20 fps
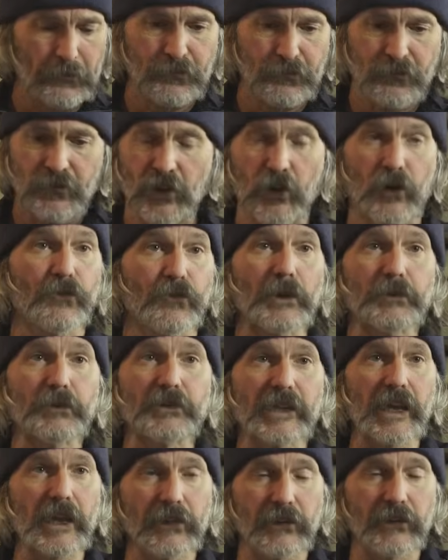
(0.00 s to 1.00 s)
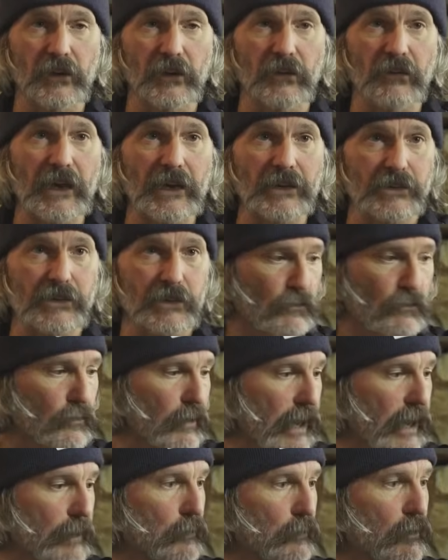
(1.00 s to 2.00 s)
You know, if I'm standing there glassing a
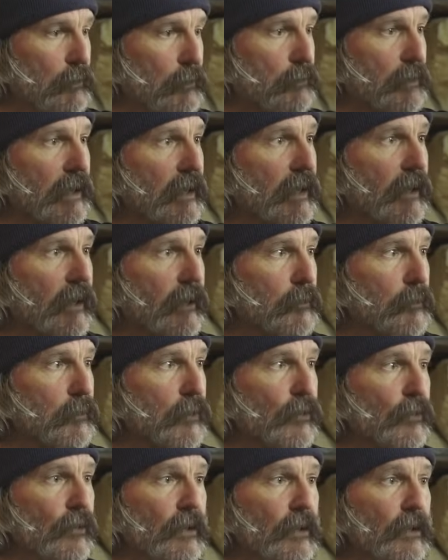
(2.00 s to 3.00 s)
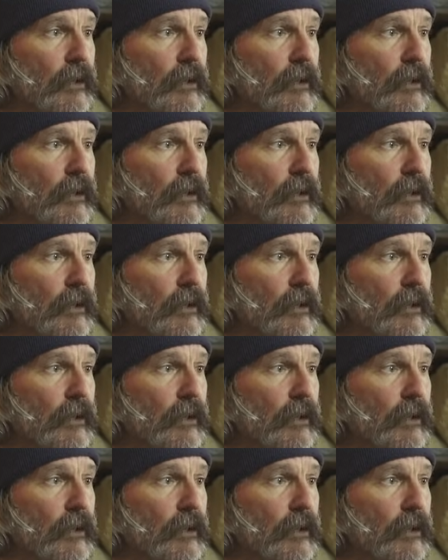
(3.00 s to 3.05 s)
ram or a big caribou and